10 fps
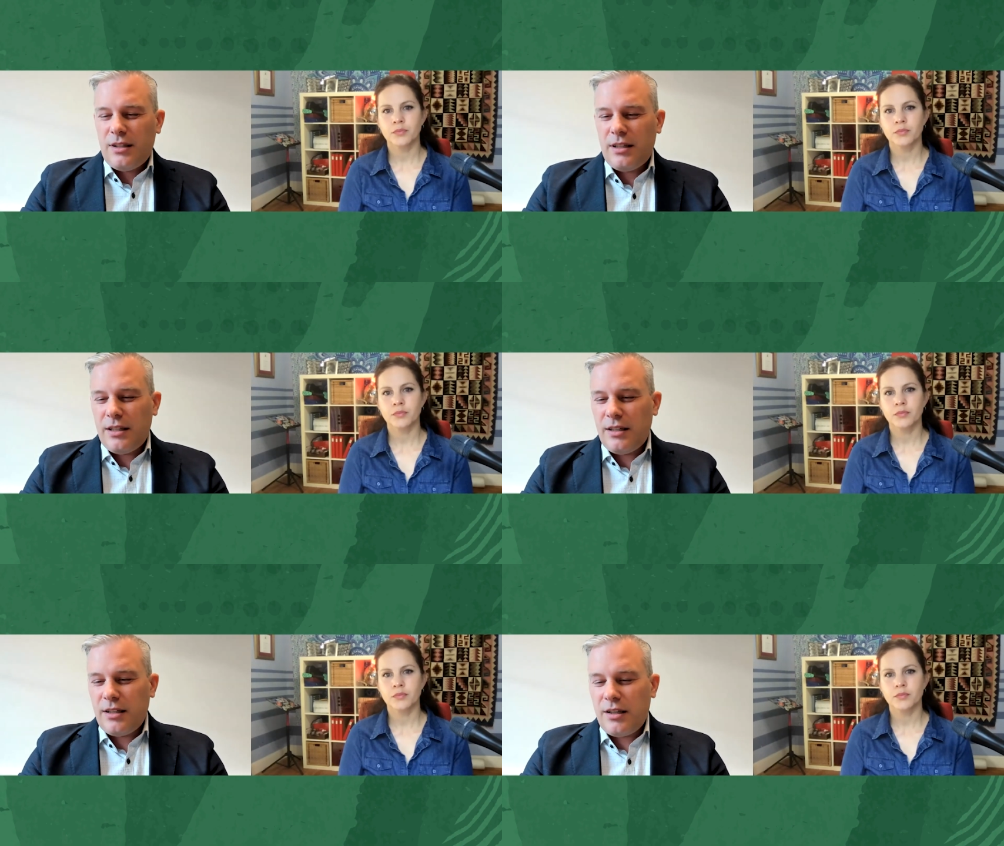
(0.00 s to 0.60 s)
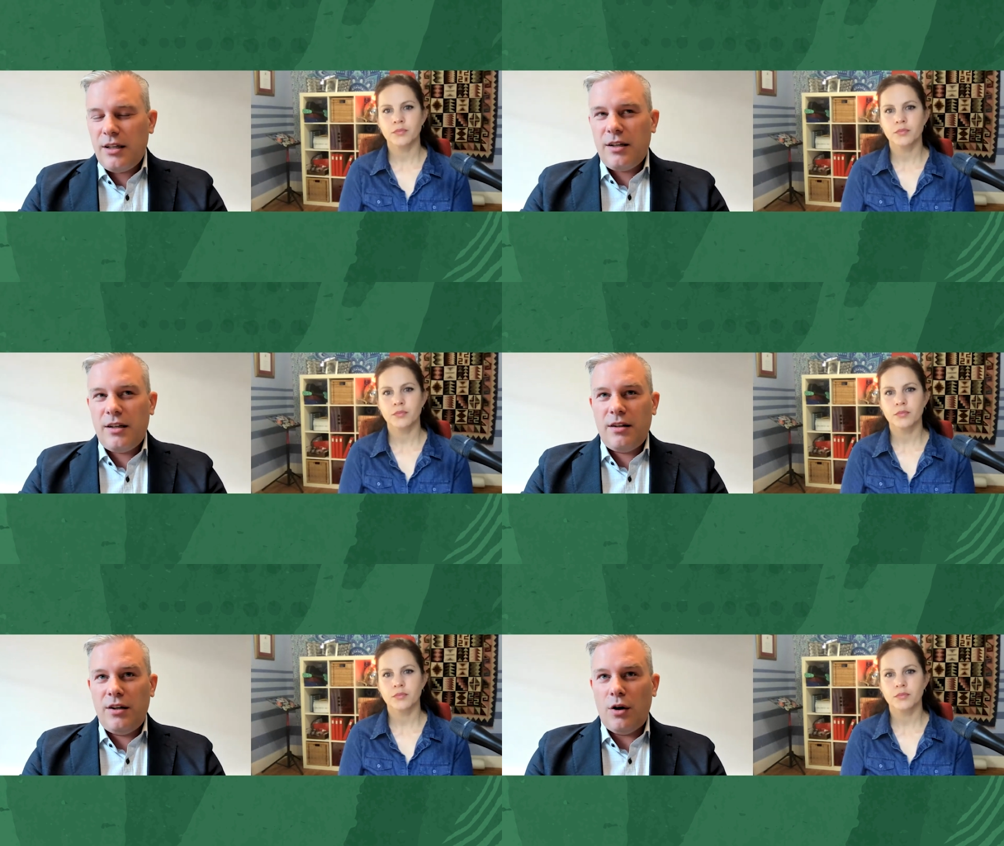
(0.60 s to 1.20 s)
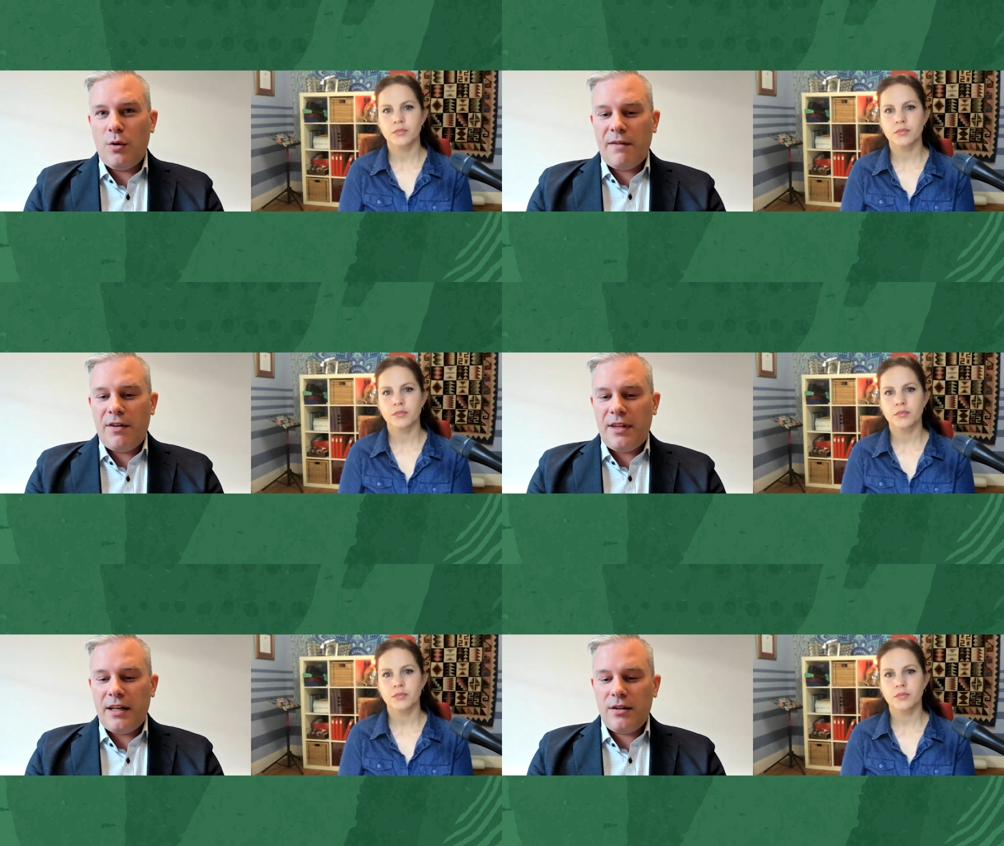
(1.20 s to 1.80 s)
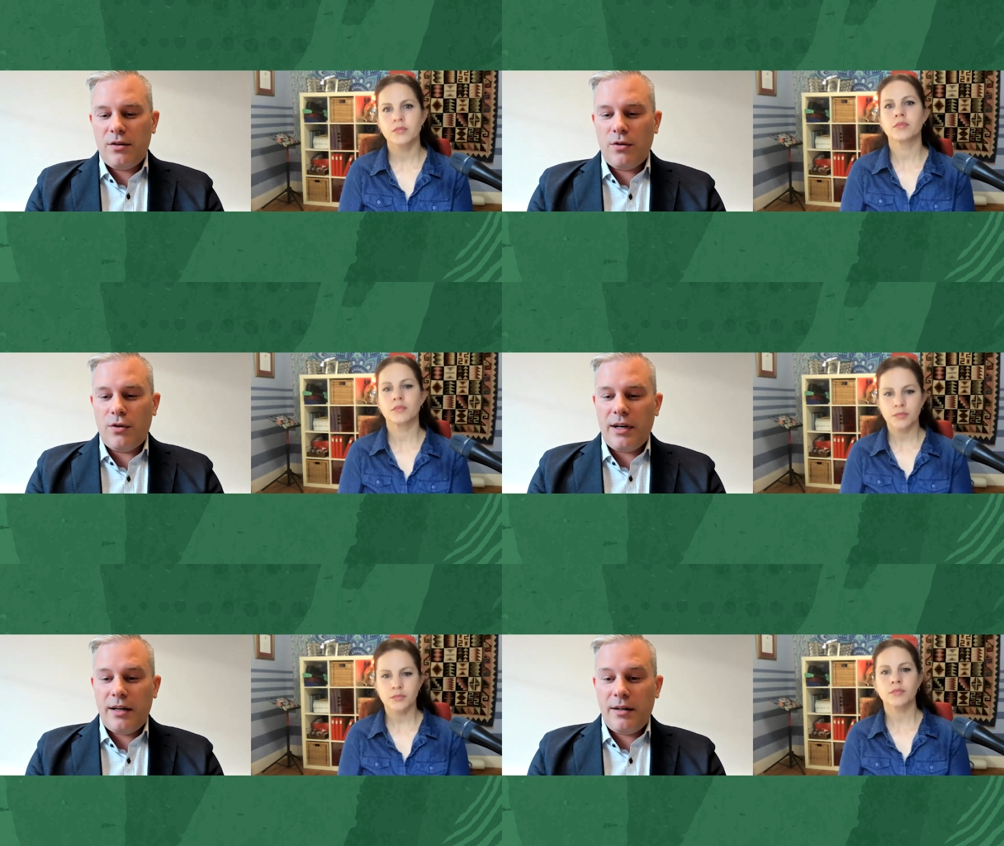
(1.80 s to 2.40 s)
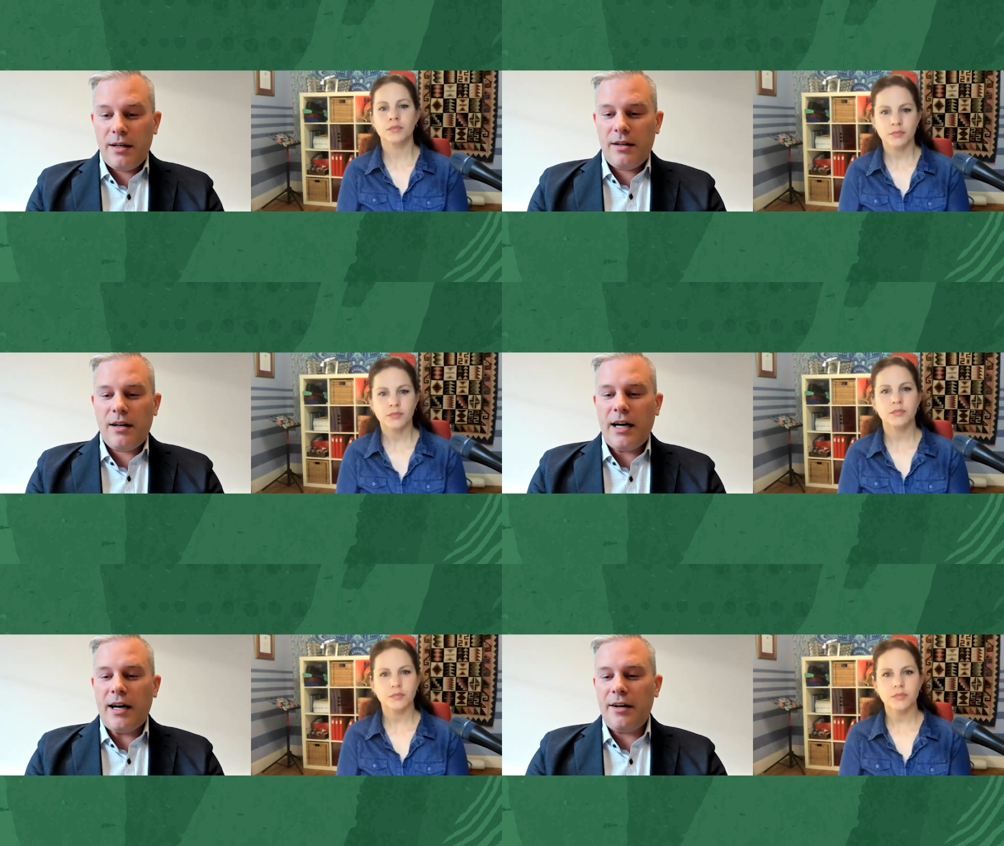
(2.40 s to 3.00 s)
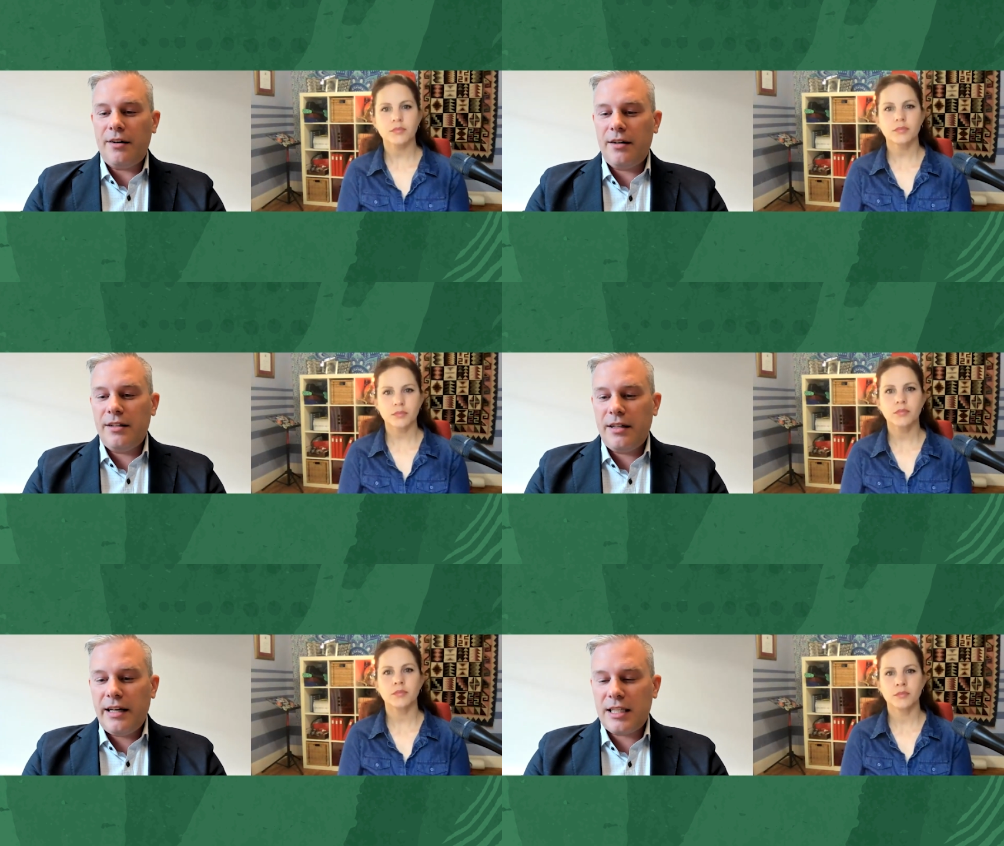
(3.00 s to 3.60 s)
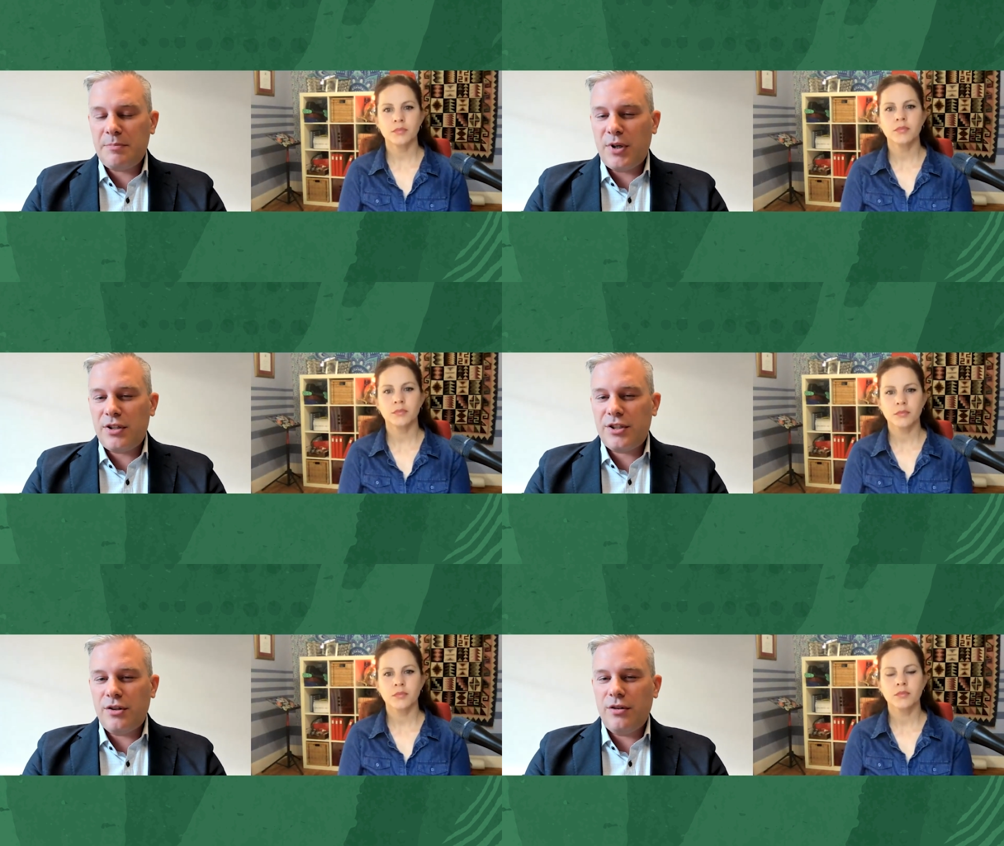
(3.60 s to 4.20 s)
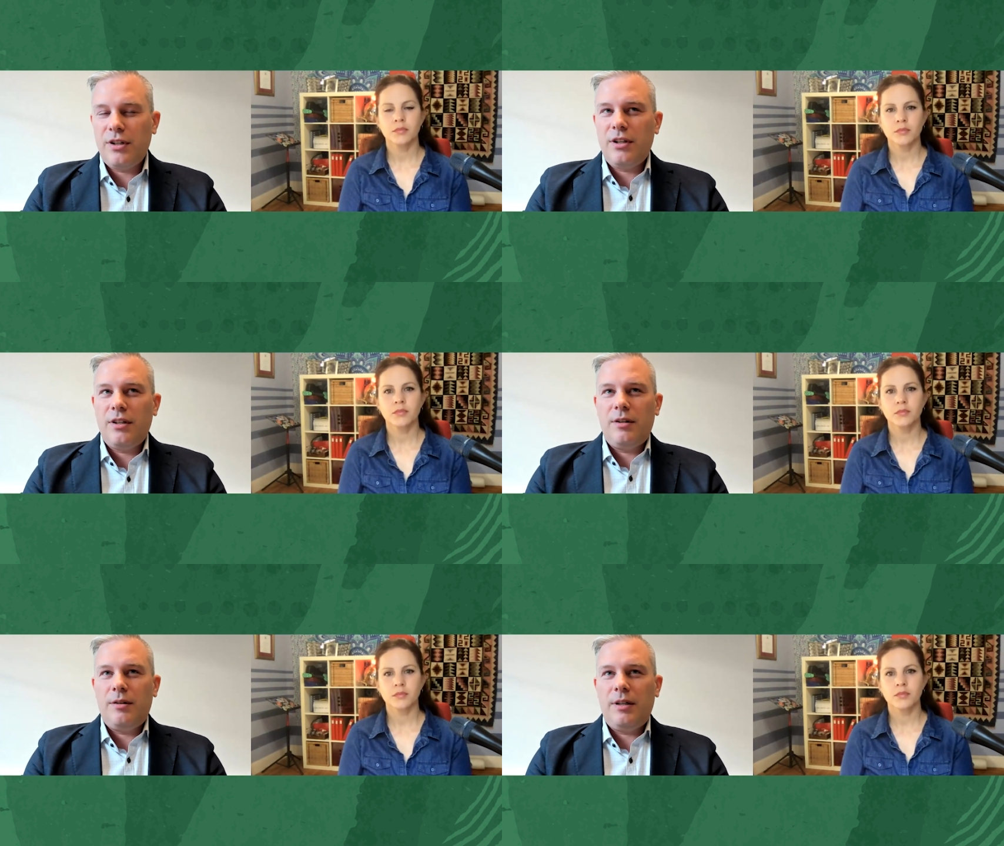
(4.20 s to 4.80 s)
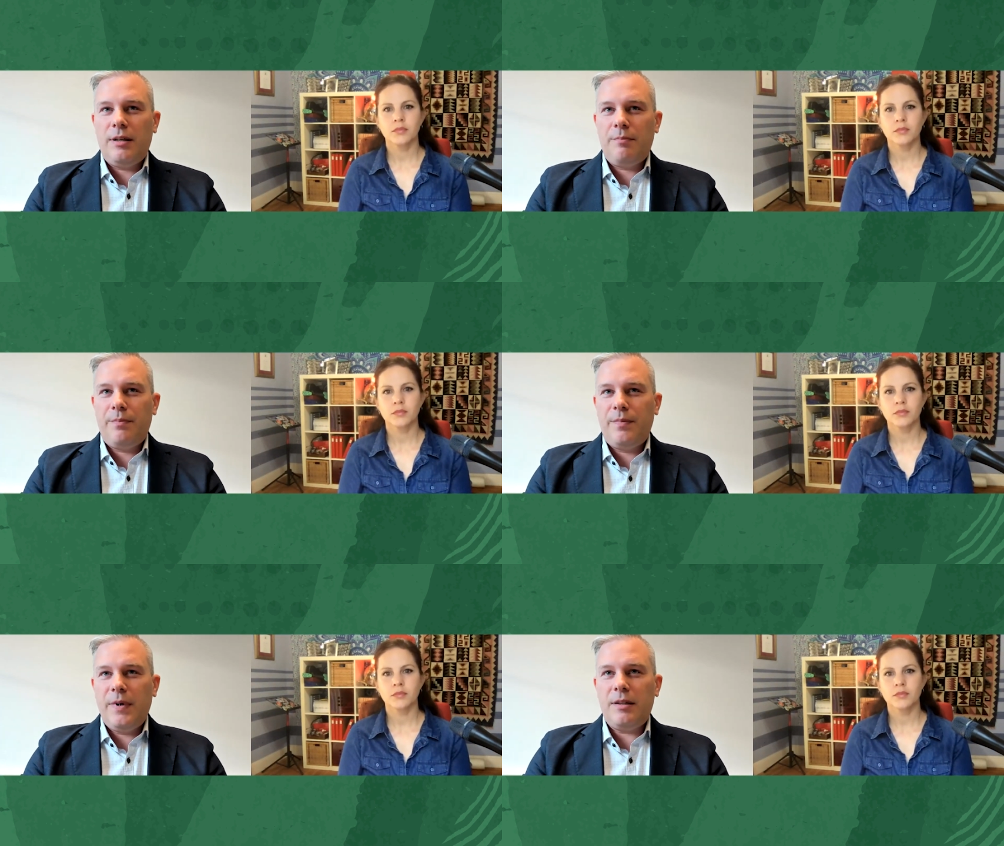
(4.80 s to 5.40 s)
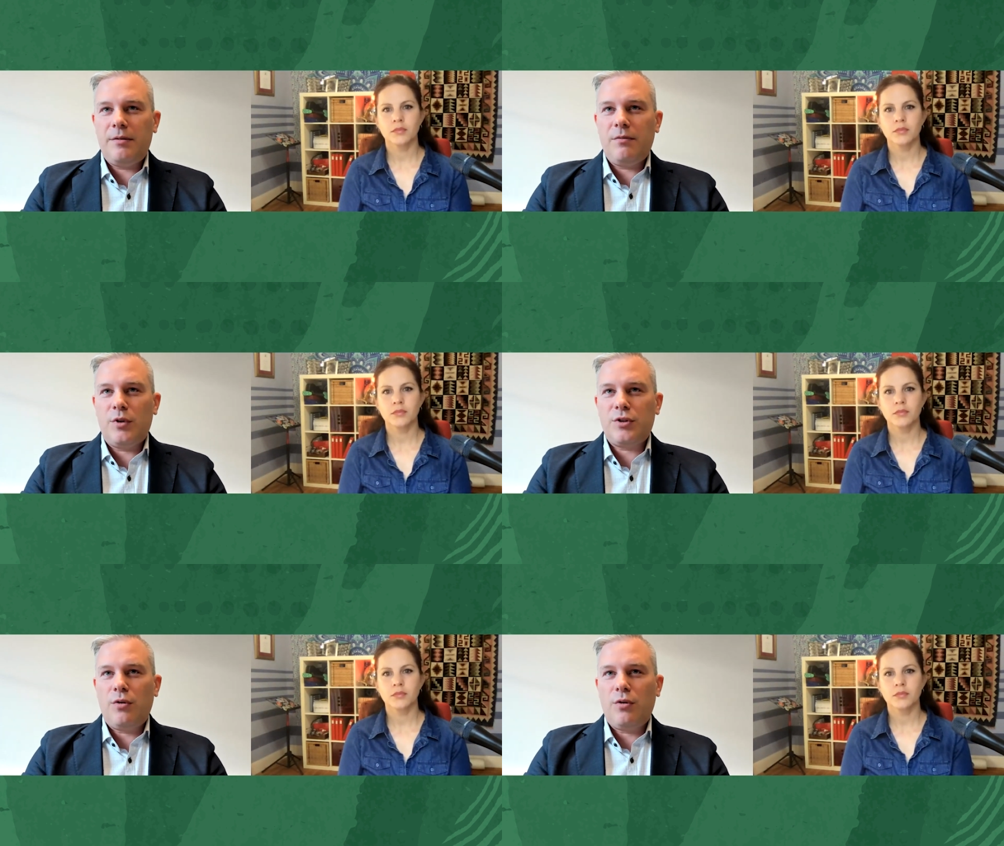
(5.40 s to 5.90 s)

Speaker 1: uh, know everything or hire an expert so it was